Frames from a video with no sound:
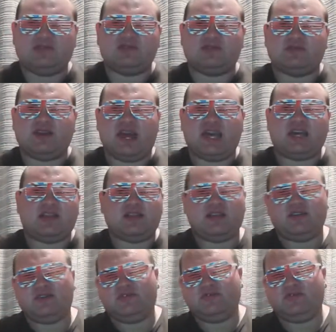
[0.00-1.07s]
then I'll
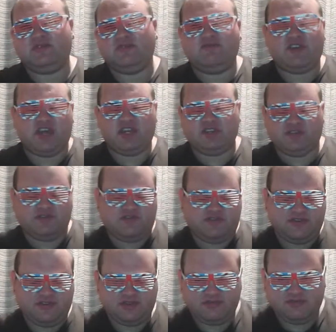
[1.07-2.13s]
give this one a
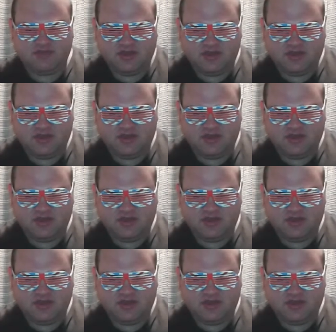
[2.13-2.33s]
watch.